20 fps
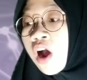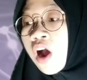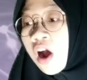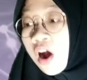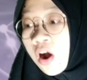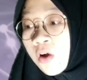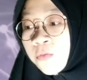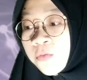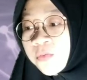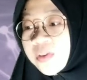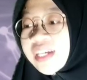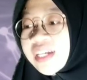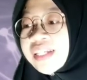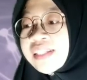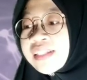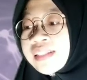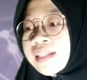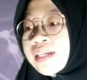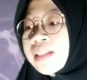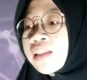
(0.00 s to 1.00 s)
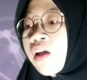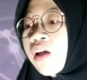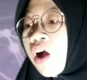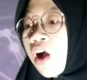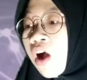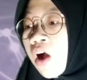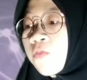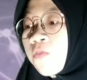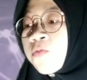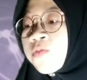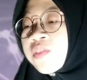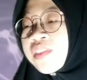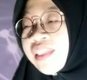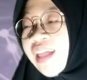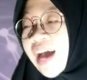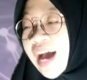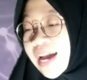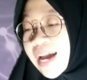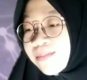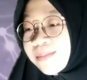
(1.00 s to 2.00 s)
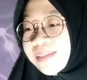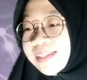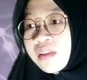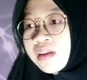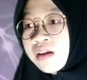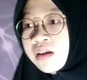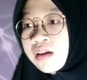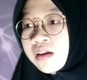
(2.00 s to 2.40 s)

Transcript: of instead of times.